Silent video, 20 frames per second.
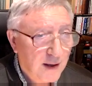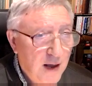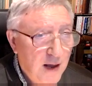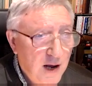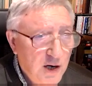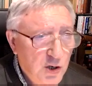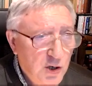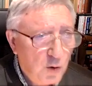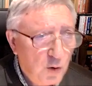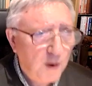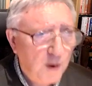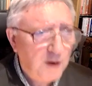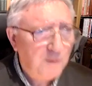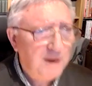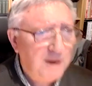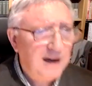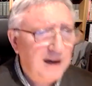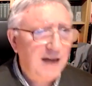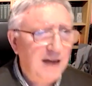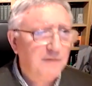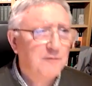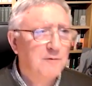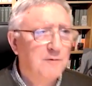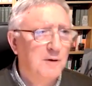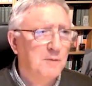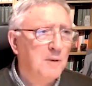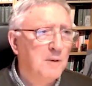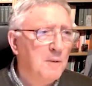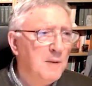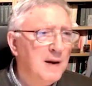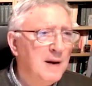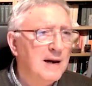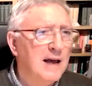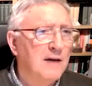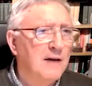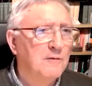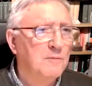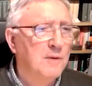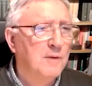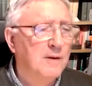So what are we left with? Well, we're
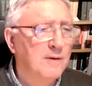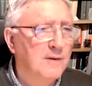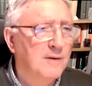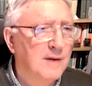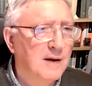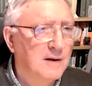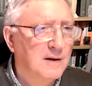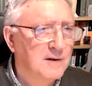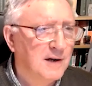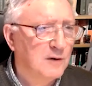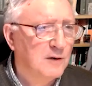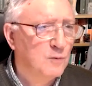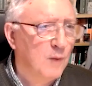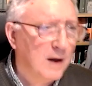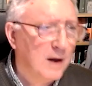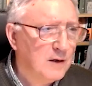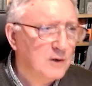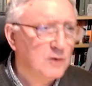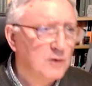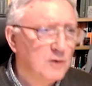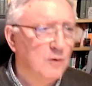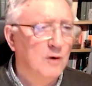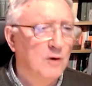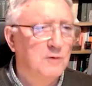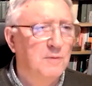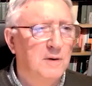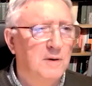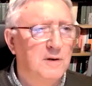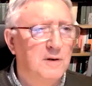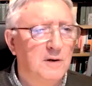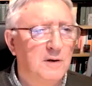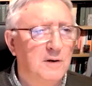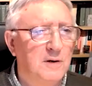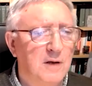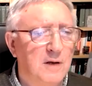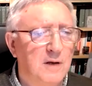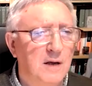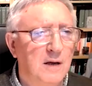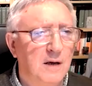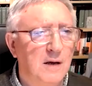left with uh, just one source, which is
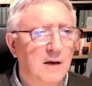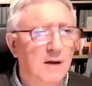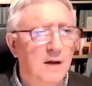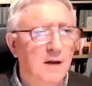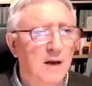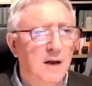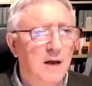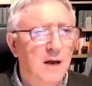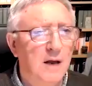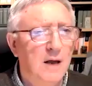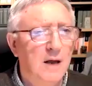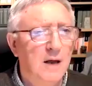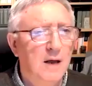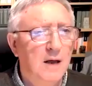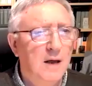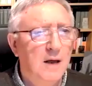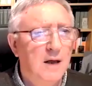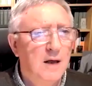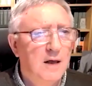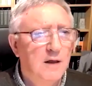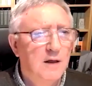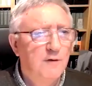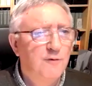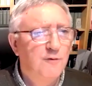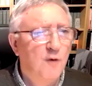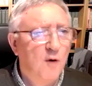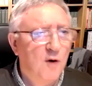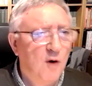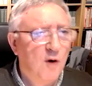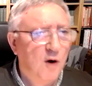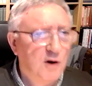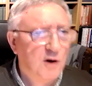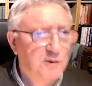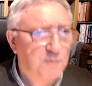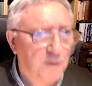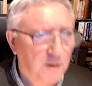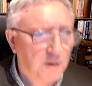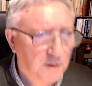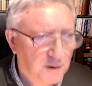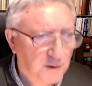the uh, the four
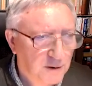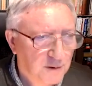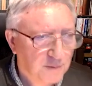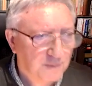Gospels.